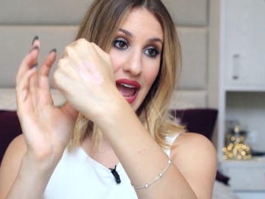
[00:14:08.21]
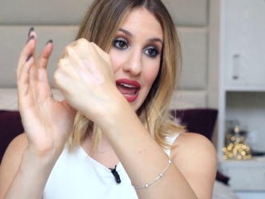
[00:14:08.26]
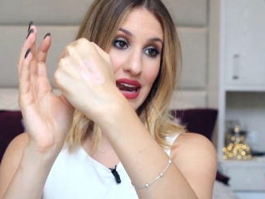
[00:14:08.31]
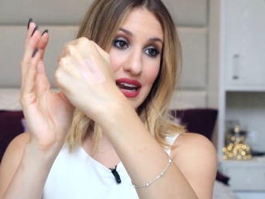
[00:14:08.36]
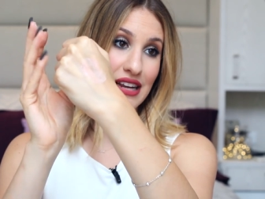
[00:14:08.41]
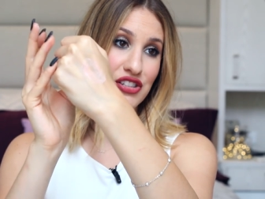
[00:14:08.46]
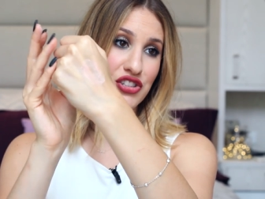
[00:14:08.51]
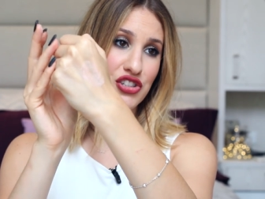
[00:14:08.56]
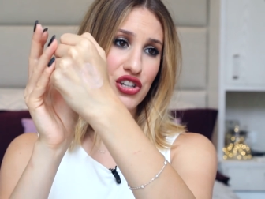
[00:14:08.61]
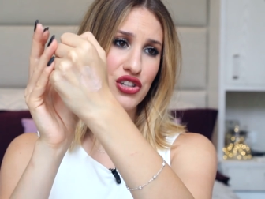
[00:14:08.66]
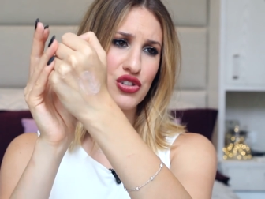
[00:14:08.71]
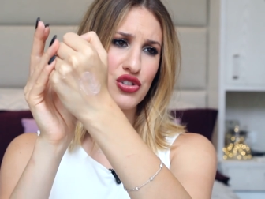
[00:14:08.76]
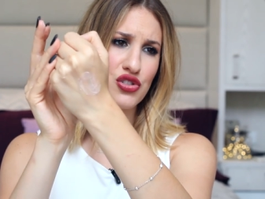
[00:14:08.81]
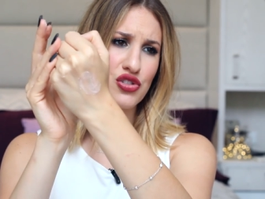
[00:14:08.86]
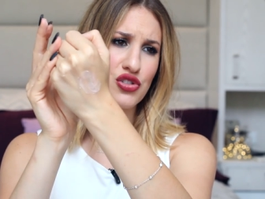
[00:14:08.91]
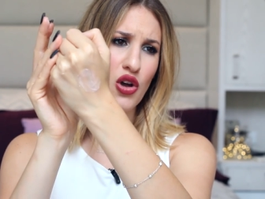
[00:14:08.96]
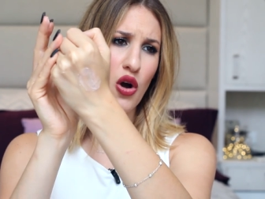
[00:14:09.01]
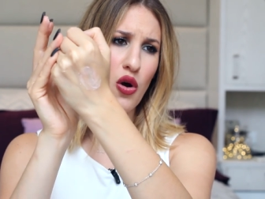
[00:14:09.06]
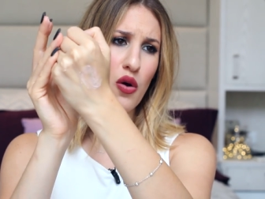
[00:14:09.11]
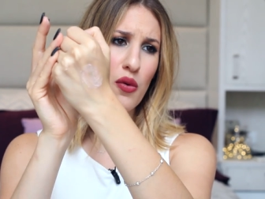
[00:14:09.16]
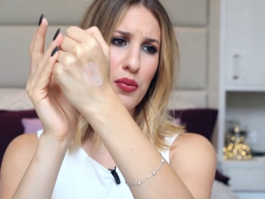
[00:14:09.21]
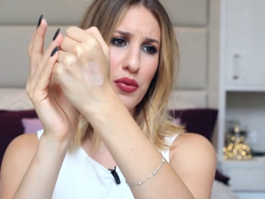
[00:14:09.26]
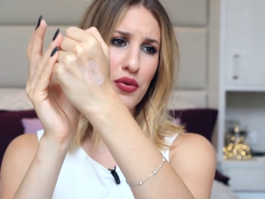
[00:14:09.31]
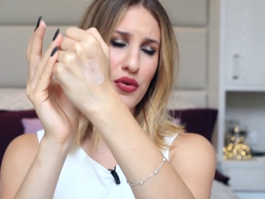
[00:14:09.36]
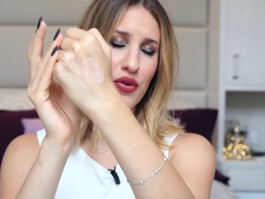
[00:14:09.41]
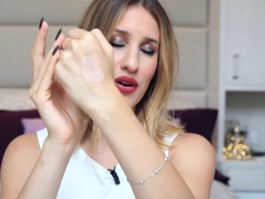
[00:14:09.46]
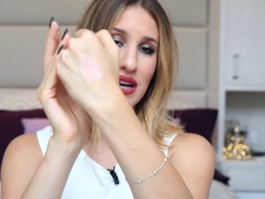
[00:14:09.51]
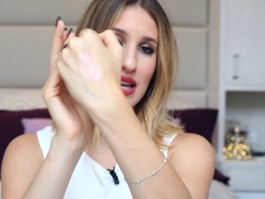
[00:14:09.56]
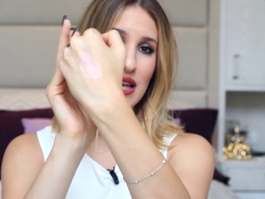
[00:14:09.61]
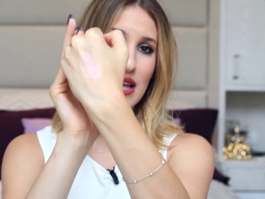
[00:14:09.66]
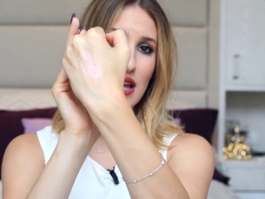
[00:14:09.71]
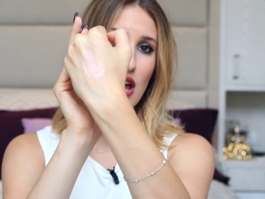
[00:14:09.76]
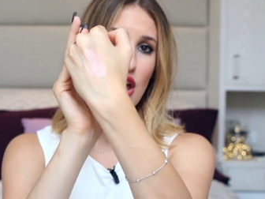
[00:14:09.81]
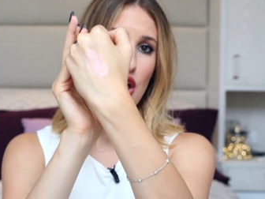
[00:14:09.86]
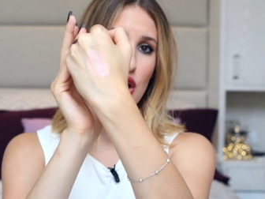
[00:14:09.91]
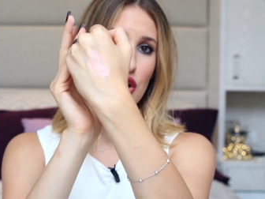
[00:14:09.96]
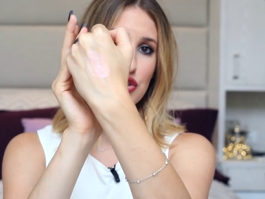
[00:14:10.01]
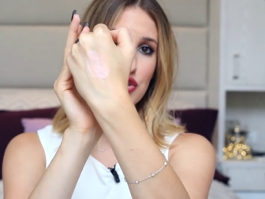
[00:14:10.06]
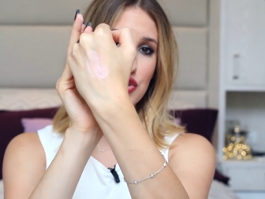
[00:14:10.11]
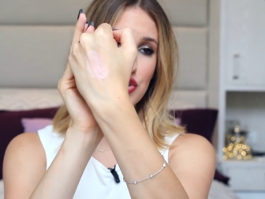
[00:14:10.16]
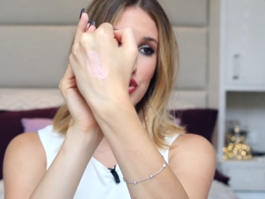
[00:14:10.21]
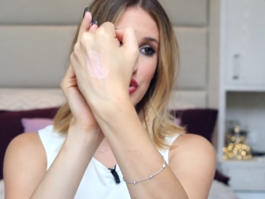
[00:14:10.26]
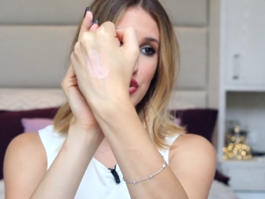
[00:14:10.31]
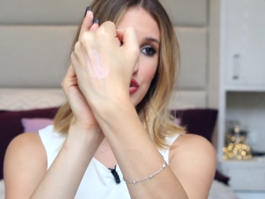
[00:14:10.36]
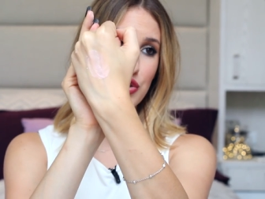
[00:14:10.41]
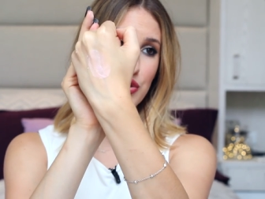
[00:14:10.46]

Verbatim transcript: And it's just so pretty to